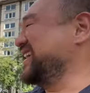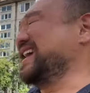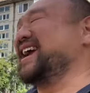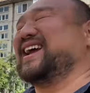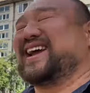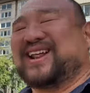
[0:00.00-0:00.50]

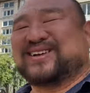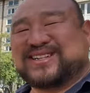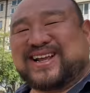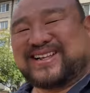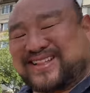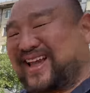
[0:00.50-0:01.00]
And I was
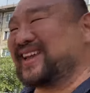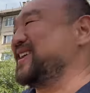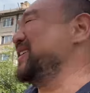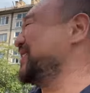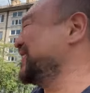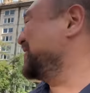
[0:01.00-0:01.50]
like, thank
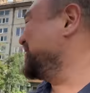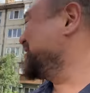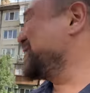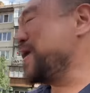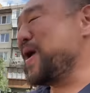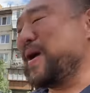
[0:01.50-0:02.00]
you.
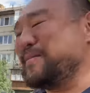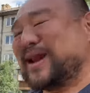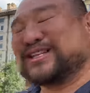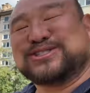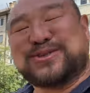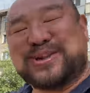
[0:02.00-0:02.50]
But I
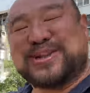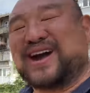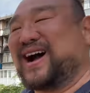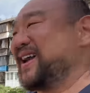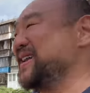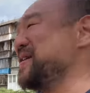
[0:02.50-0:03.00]
swear to
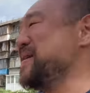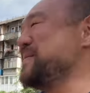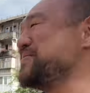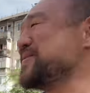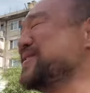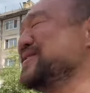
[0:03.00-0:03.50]
God,
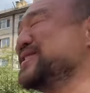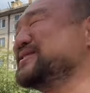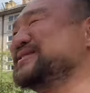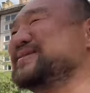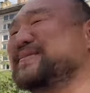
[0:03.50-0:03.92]
this is the